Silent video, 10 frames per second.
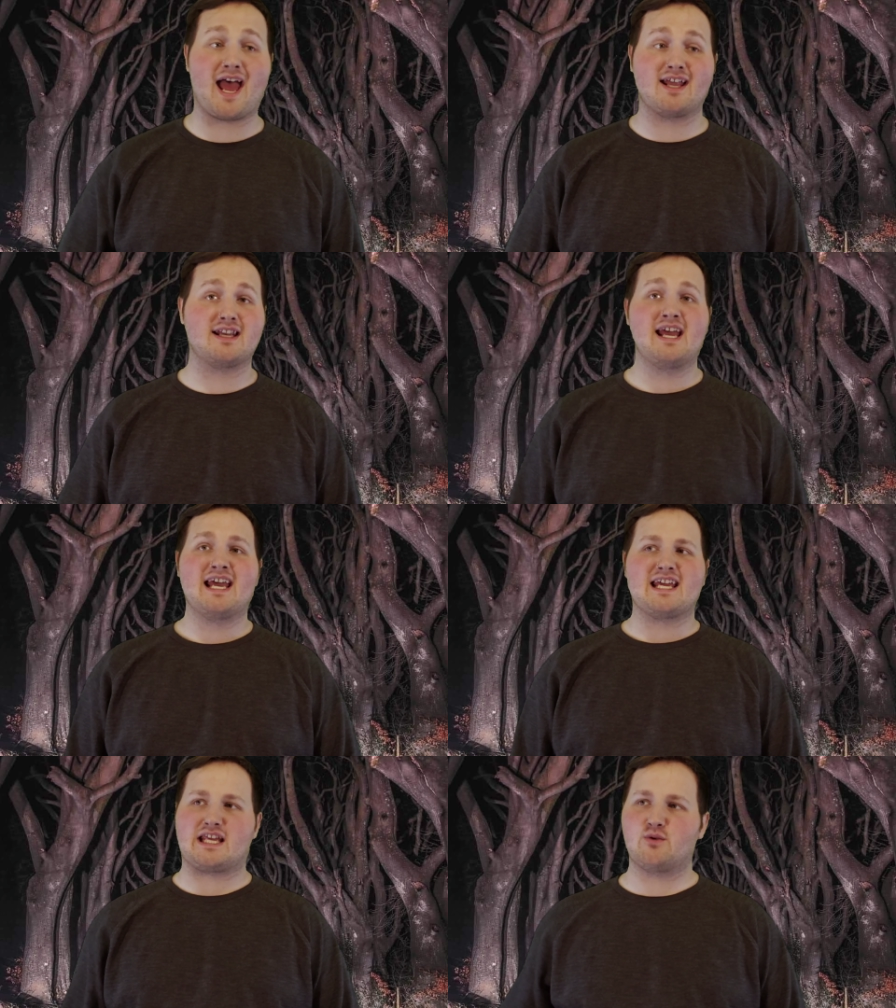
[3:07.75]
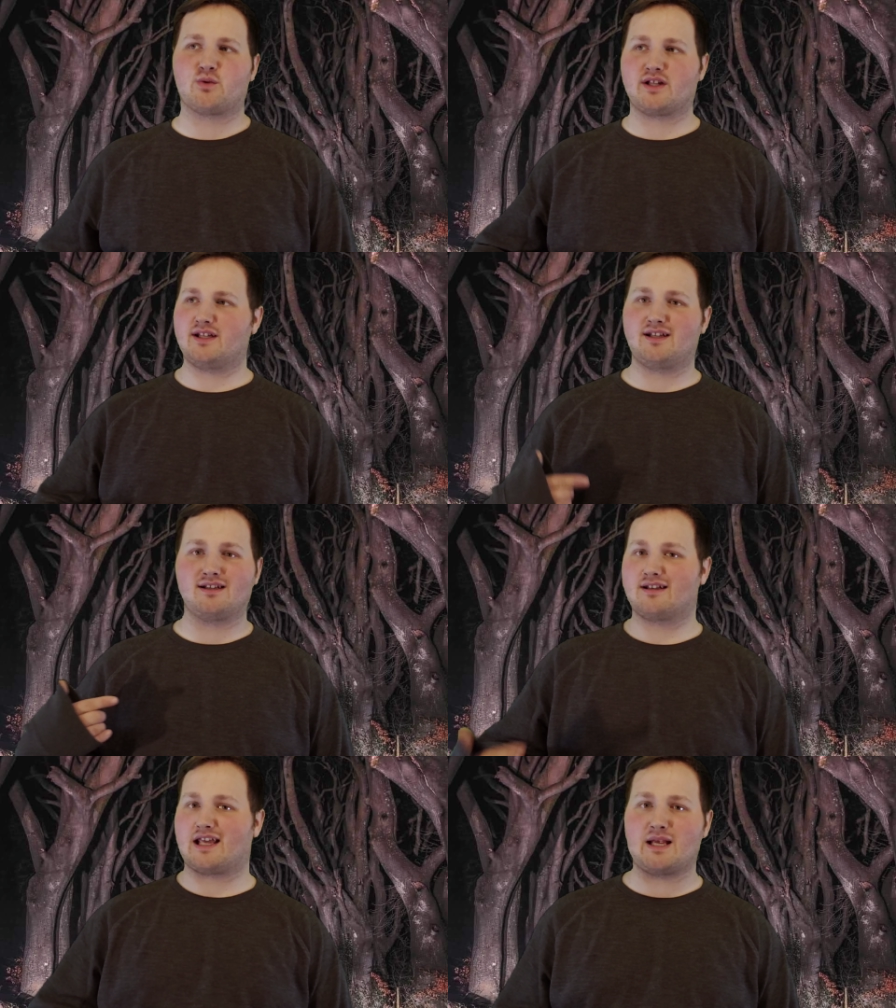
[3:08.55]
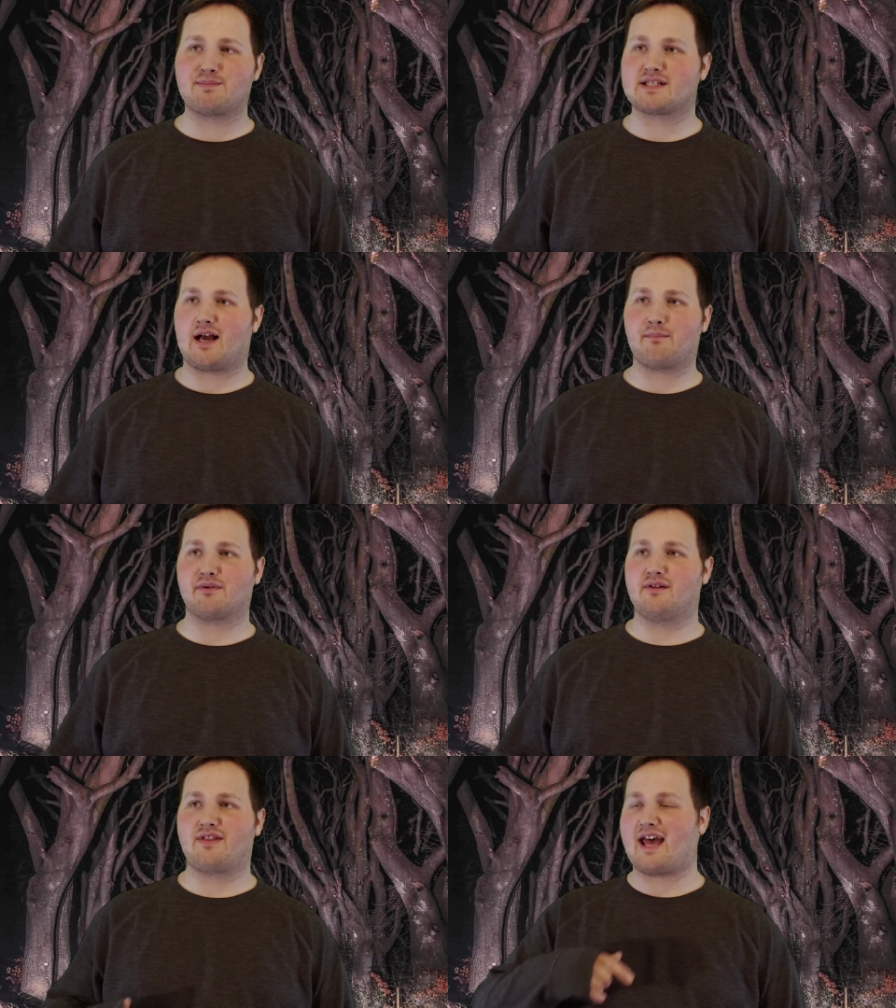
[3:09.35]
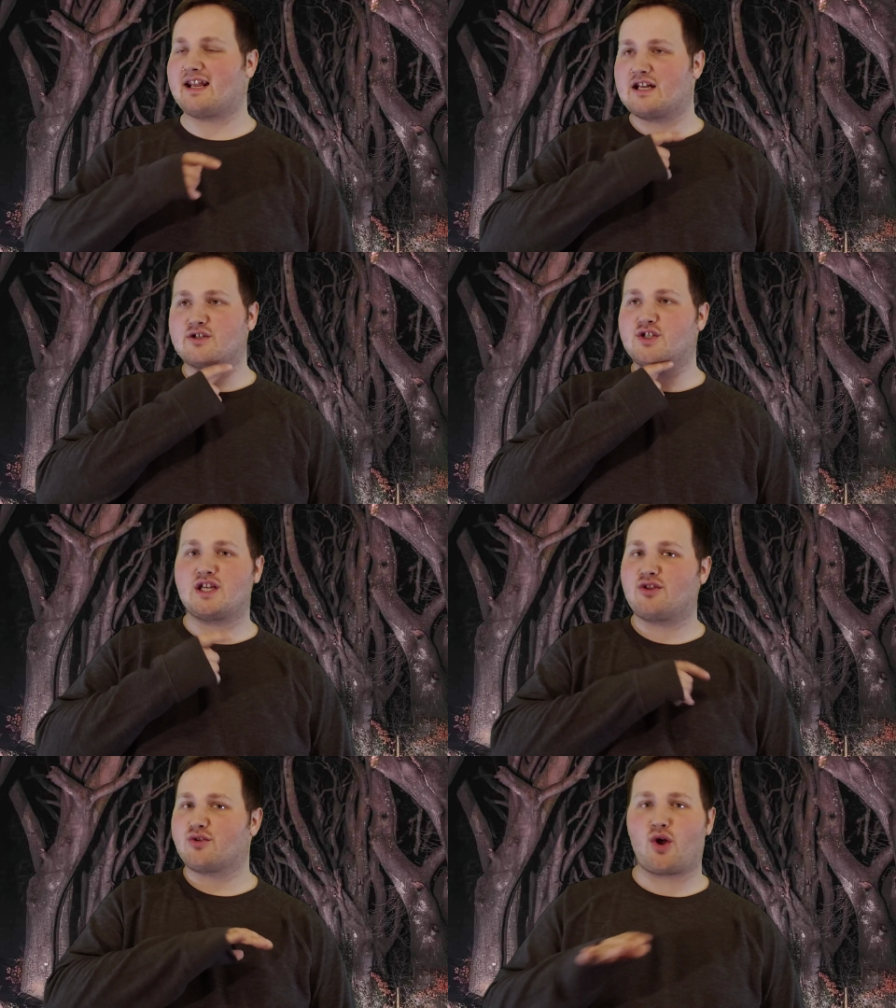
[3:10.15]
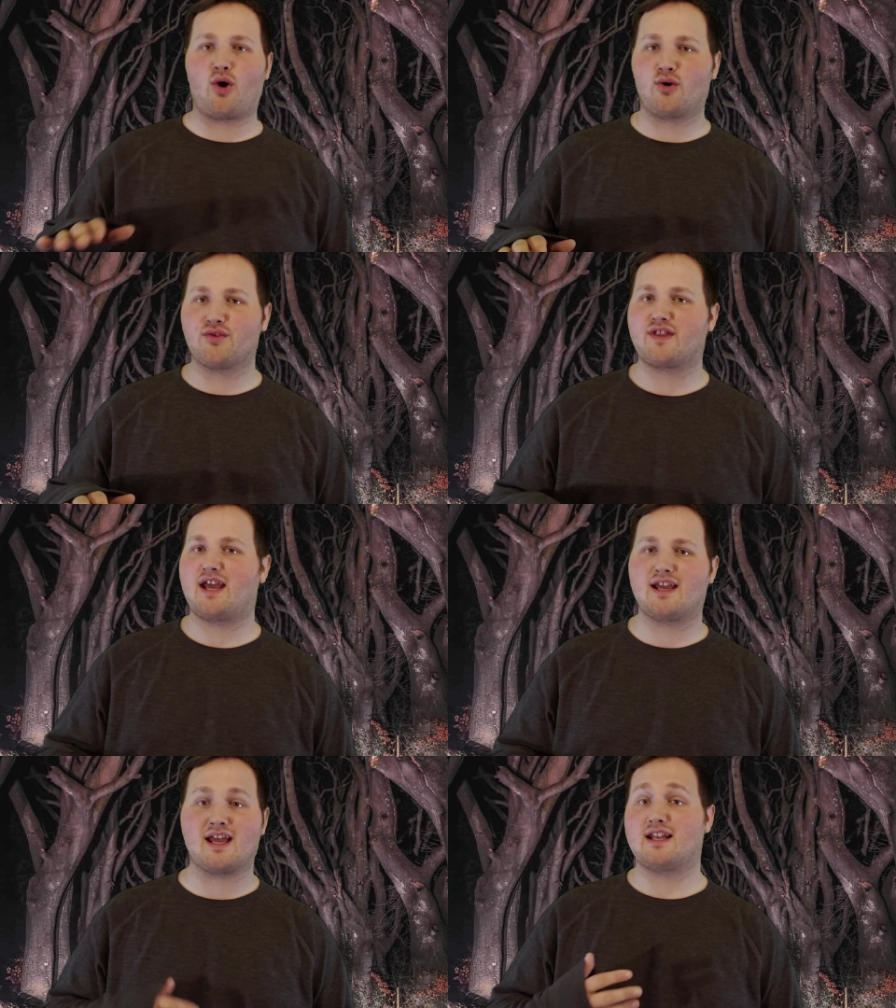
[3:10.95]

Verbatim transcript: and he really keeps up that energy through the whole thing.